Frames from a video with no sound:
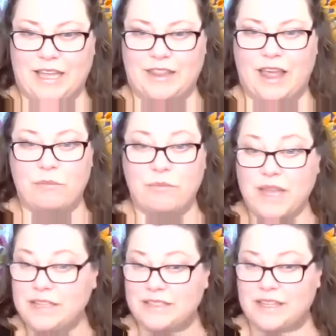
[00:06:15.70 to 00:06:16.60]
That
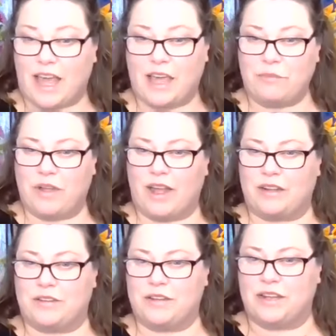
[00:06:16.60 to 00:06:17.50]
means that I'm
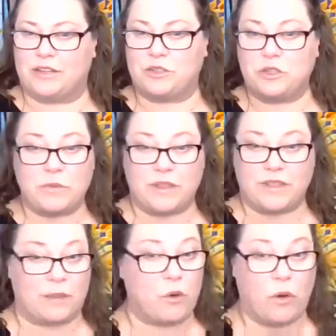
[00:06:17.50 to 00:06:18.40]
not assuming
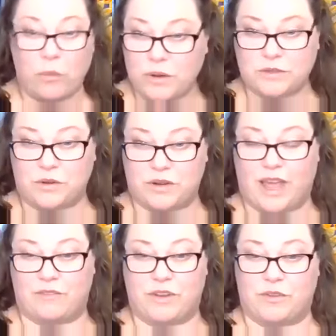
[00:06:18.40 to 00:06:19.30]
that I'm always going to
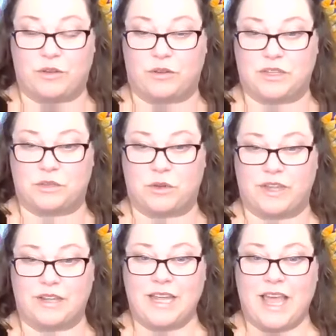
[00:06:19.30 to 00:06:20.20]
have difficulties with
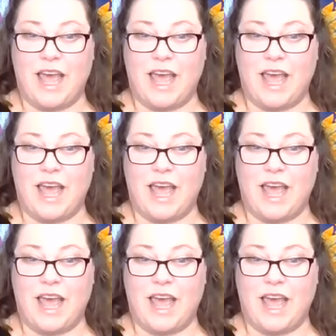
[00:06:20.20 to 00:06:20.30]
it.